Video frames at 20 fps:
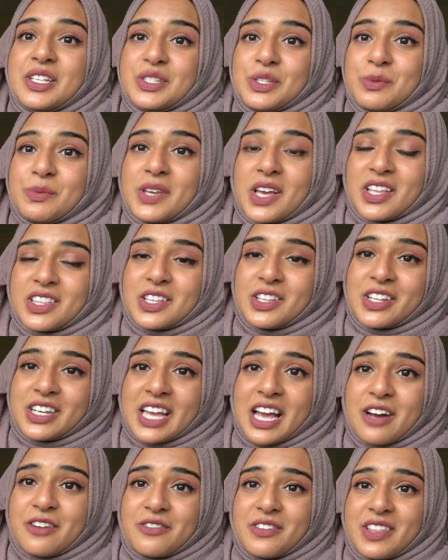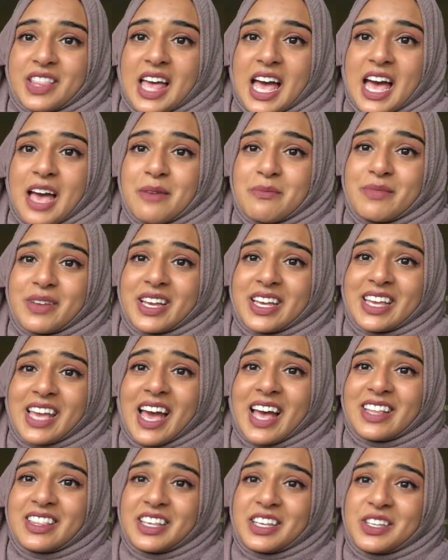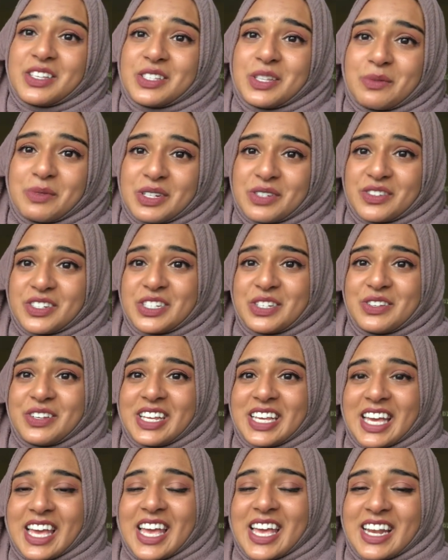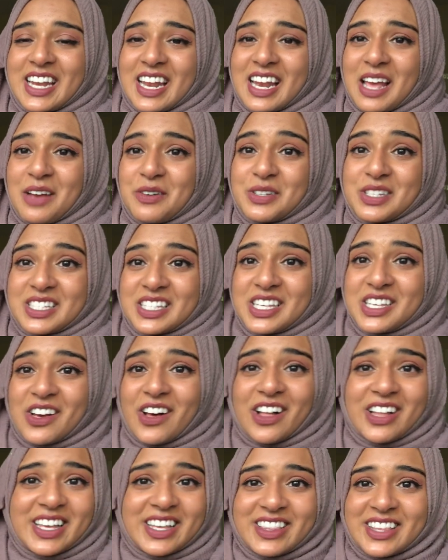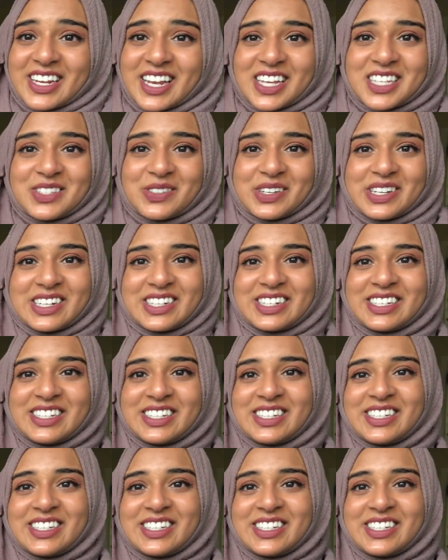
do be on the lookout for that. But yeah, thank you so much for tuning in, and I will see y'all in the next one.